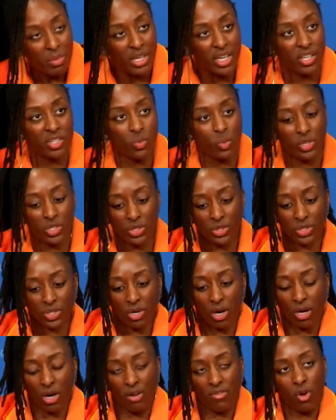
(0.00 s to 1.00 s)
because once you
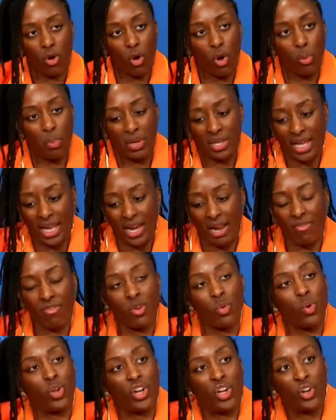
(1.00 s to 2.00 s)
start off hoping that
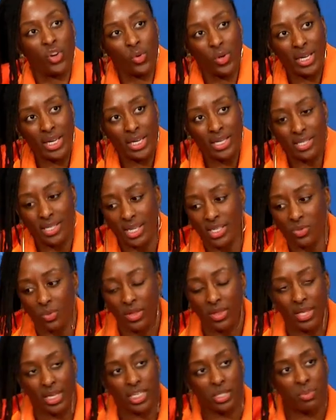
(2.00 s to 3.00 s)
everyone agrees, that's
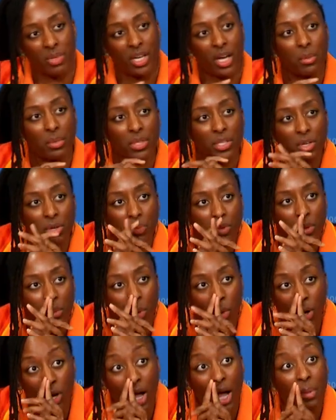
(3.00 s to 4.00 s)
when things become a little bit
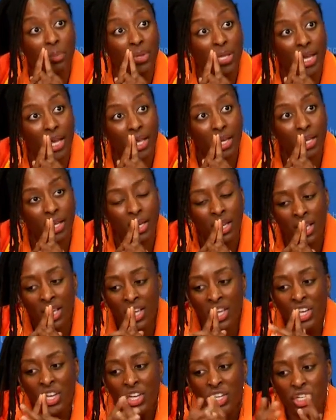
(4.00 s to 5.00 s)
more complicated.
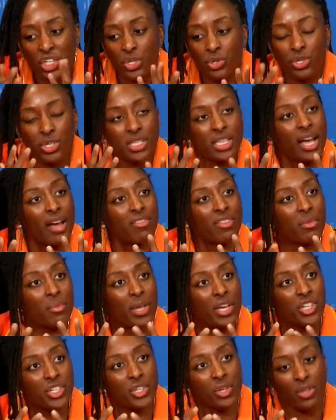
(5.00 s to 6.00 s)
You just have to
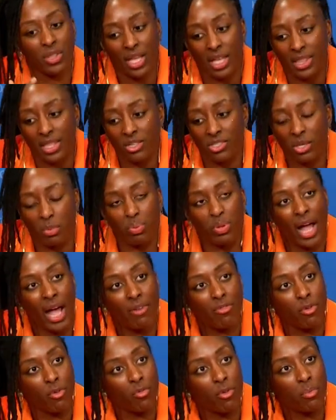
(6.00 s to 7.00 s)
make sure that there's a
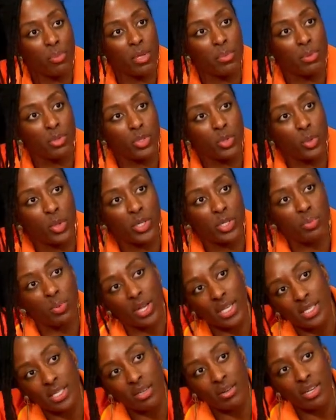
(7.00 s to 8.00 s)
platform for people to
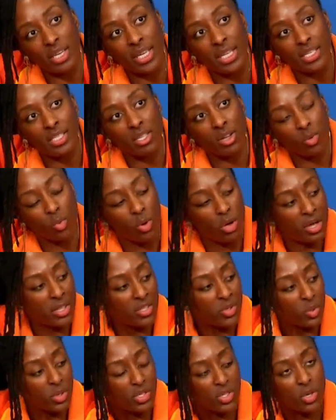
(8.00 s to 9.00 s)
express their needs, their
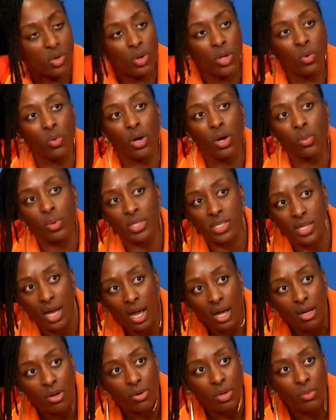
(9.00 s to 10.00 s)
wants, what's going well, what's
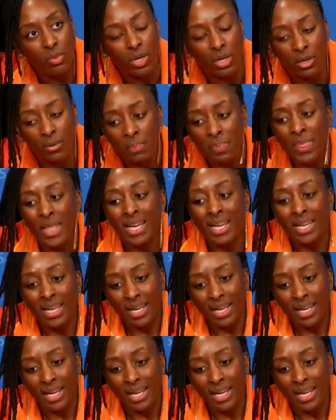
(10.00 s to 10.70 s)
not going well.